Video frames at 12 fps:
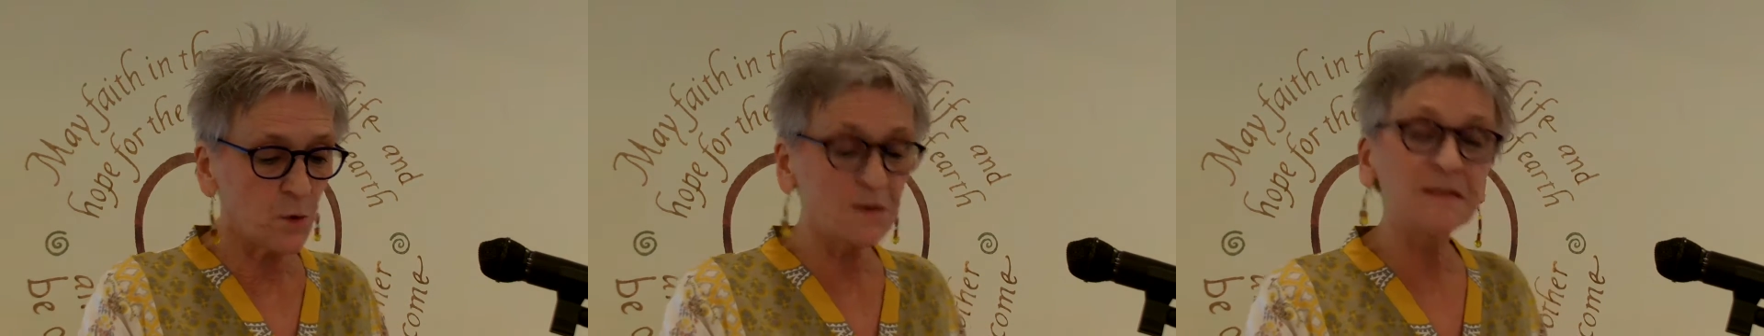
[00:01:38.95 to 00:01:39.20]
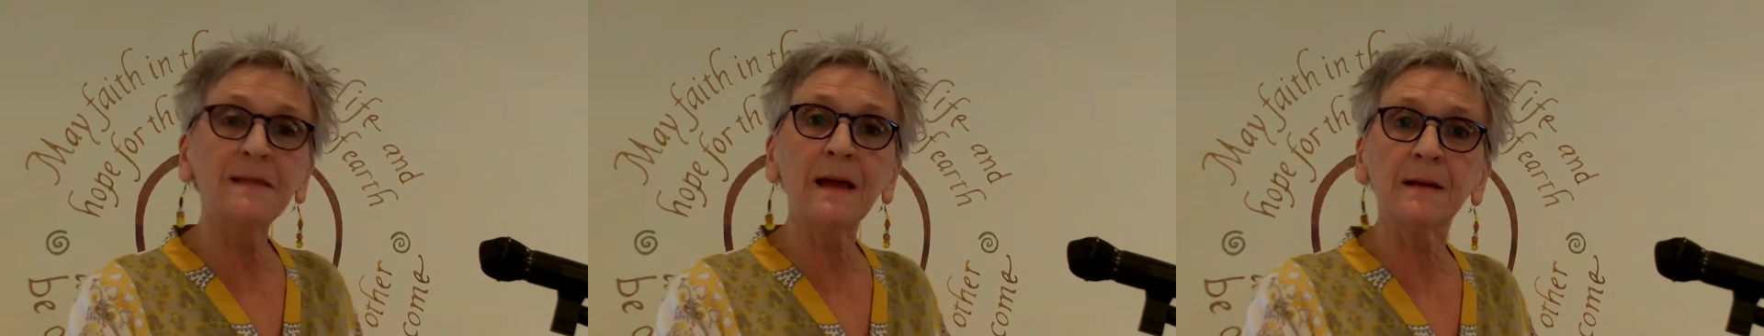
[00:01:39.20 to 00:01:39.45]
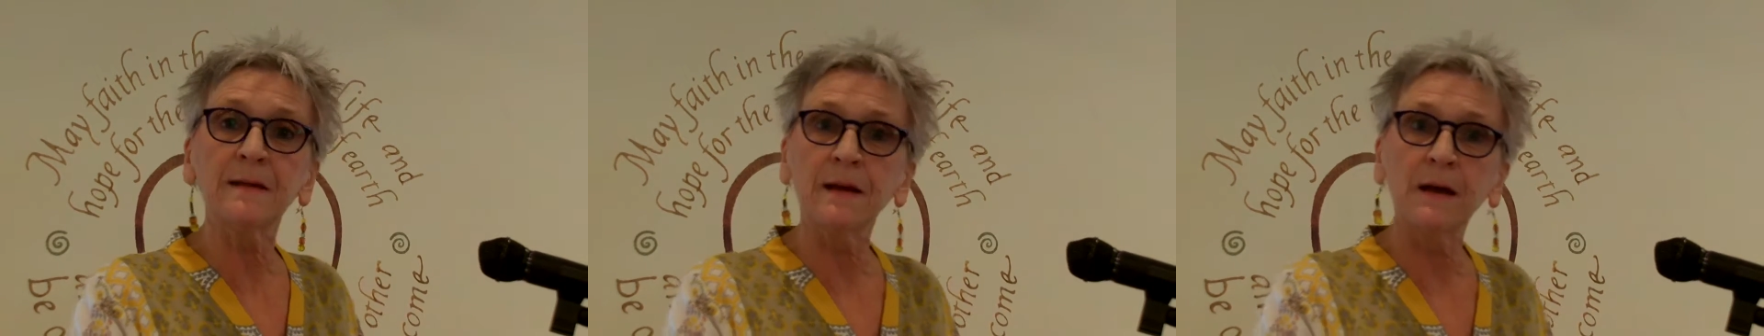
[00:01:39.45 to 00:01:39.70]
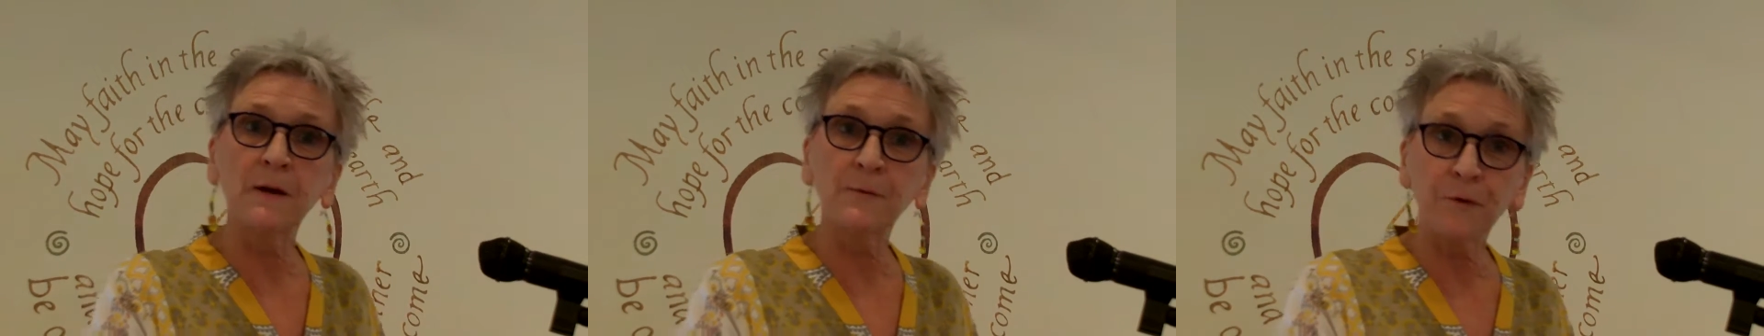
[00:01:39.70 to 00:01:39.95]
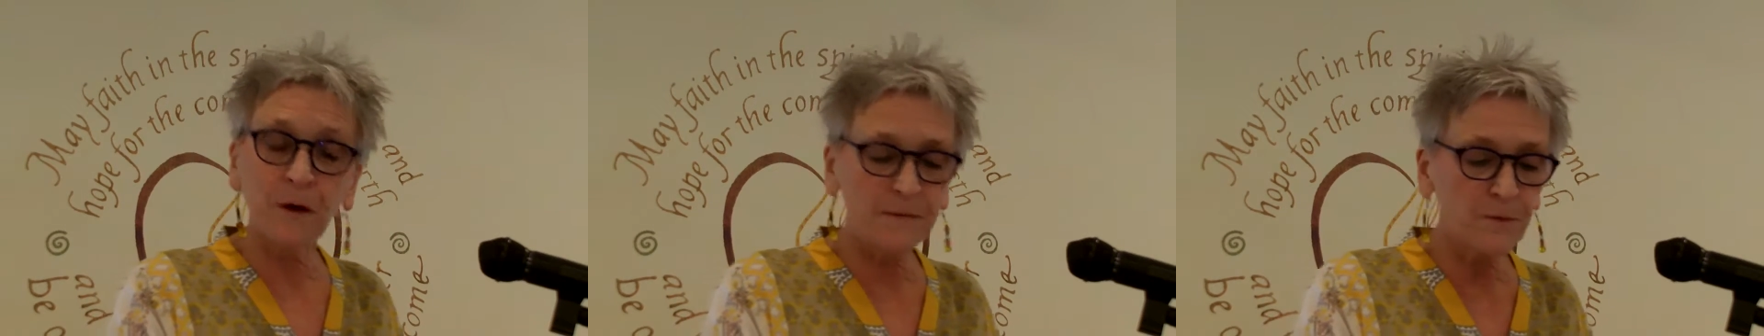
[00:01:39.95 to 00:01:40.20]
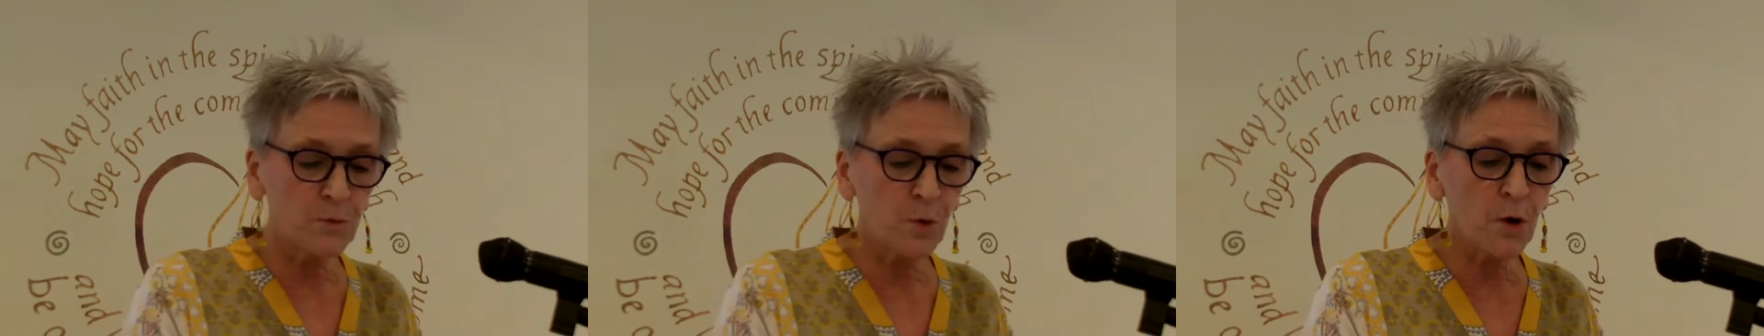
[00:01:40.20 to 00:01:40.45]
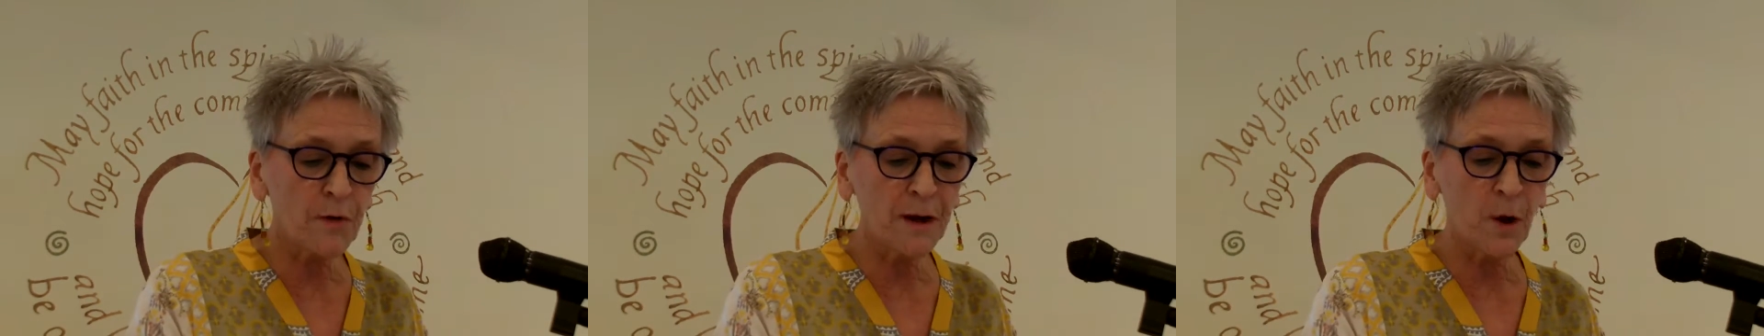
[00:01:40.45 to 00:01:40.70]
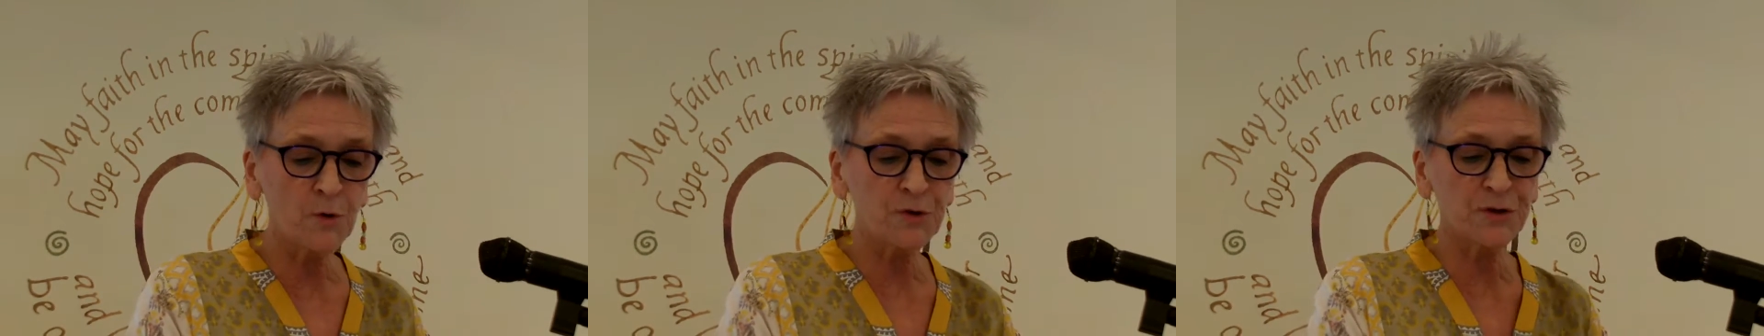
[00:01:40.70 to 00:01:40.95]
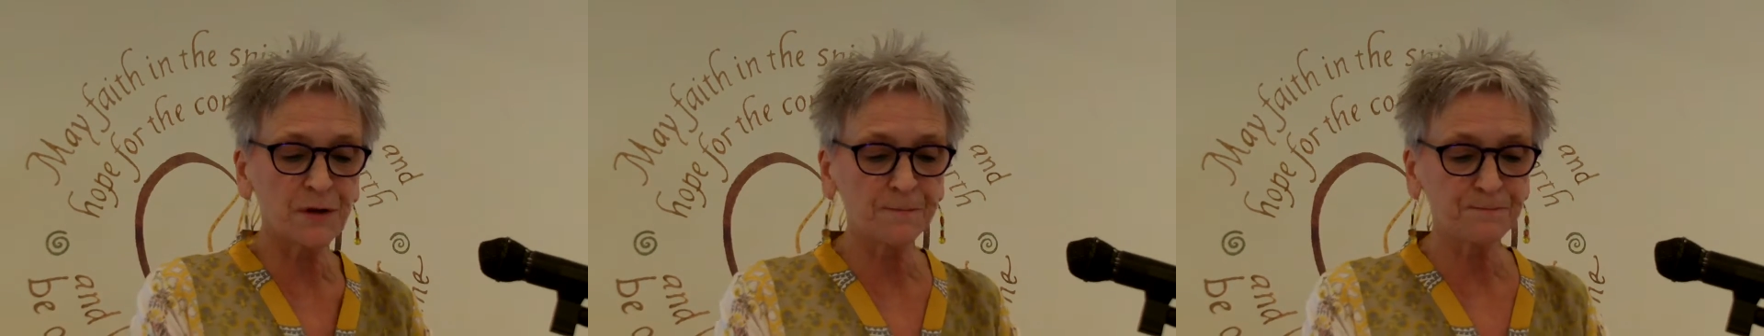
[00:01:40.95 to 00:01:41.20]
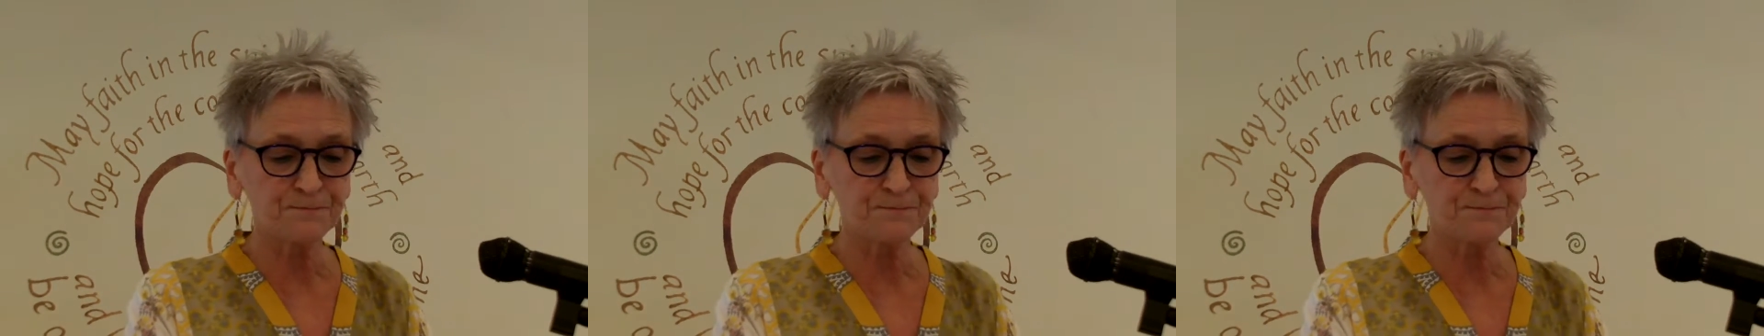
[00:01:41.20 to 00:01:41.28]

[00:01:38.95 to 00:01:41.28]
or standing in front of a roaring ocean.